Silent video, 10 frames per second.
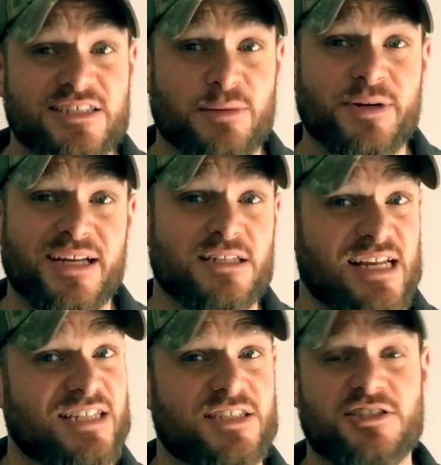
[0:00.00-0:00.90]
Someone can
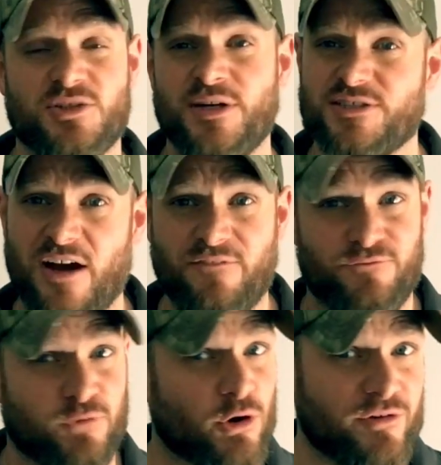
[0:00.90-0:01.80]
easily squeeze off
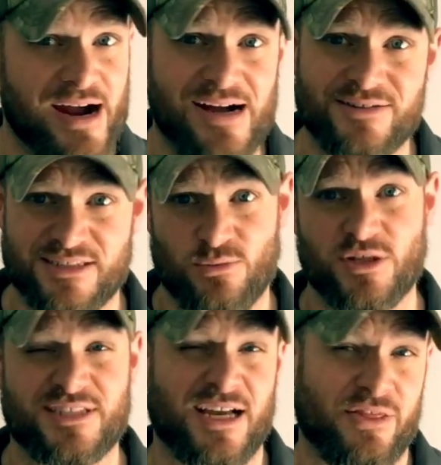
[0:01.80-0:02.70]
four rounds in
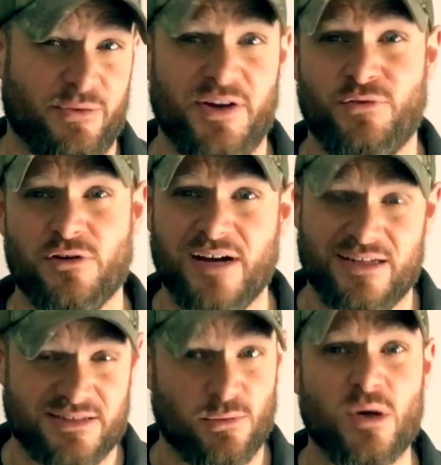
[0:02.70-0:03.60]
one second, three to four
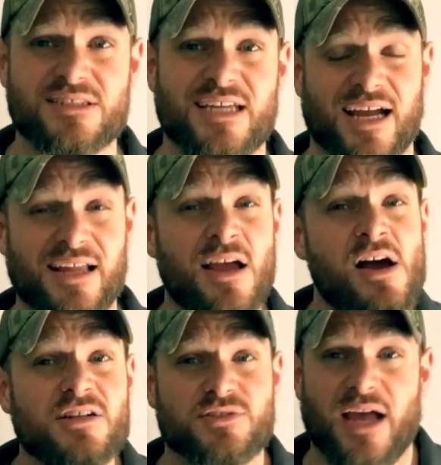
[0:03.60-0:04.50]
rounds in one second.
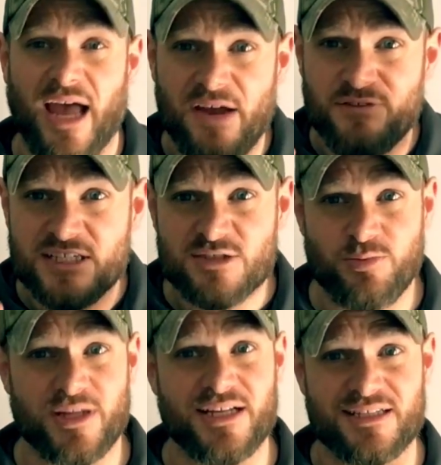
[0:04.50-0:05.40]
So every
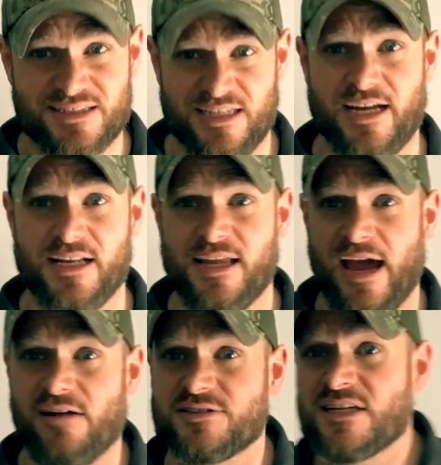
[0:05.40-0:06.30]
split second
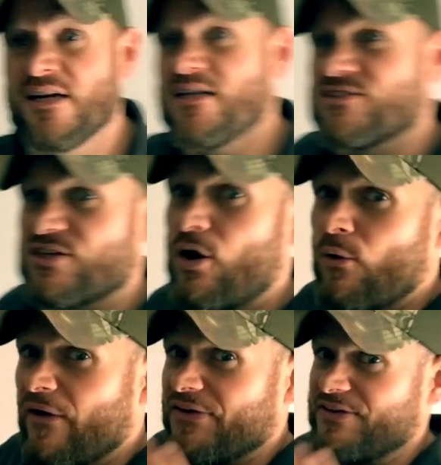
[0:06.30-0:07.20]
counts.
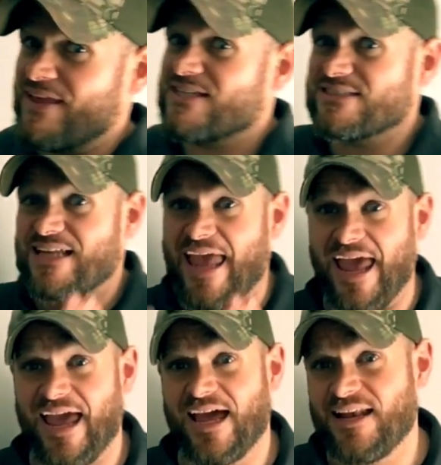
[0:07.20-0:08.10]
So this
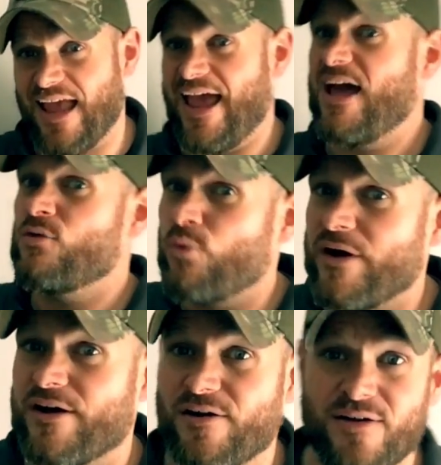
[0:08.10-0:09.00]
can and
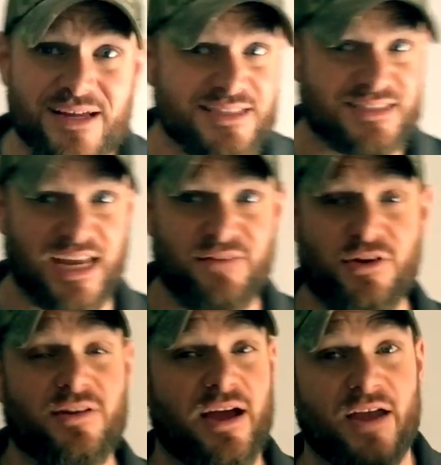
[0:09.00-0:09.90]
will save
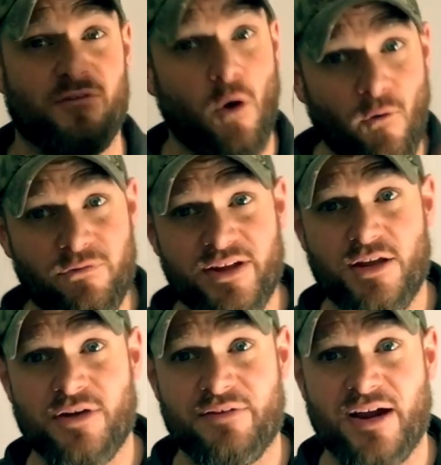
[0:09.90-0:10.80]
your life. Hopefully
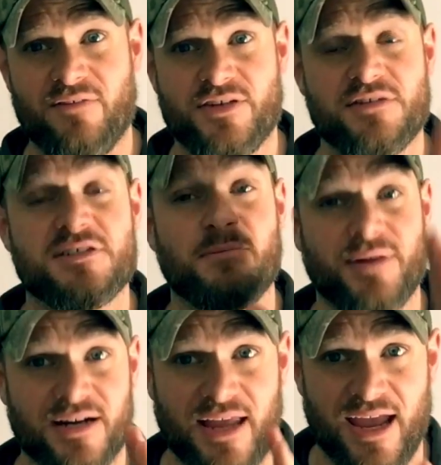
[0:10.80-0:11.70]
you never have to use it,
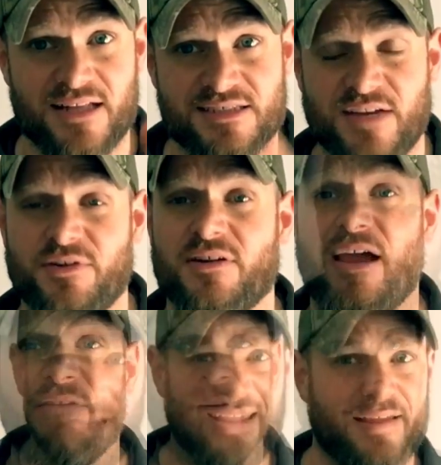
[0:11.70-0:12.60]
but it can save your life.